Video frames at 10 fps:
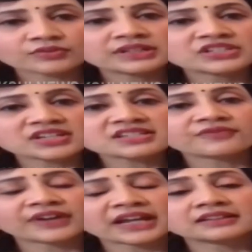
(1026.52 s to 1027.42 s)
it will just
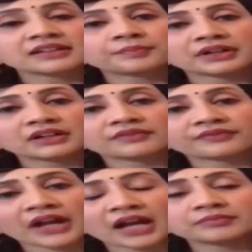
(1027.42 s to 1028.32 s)
affect the
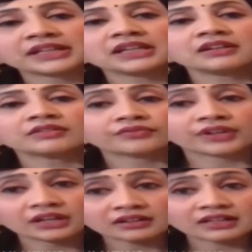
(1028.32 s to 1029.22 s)
family
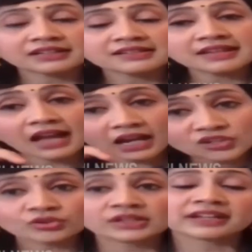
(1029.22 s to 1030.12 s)
where it is
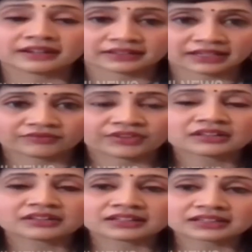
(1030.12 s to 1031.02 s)
actually getting,
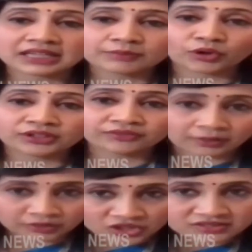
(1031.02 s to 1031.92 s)
where that T point
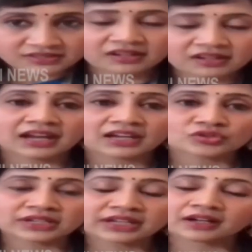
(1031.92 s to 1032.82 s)
vibrations are
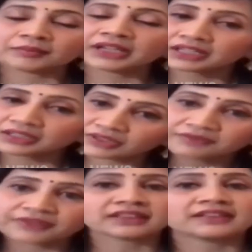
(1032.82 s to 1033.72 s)
actually coming. It will
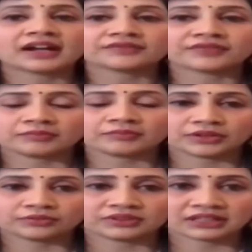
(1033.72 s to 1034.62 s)
affect that
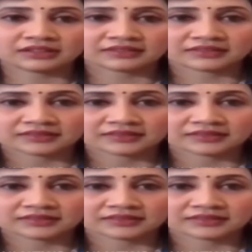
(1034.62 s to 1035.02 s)
family only.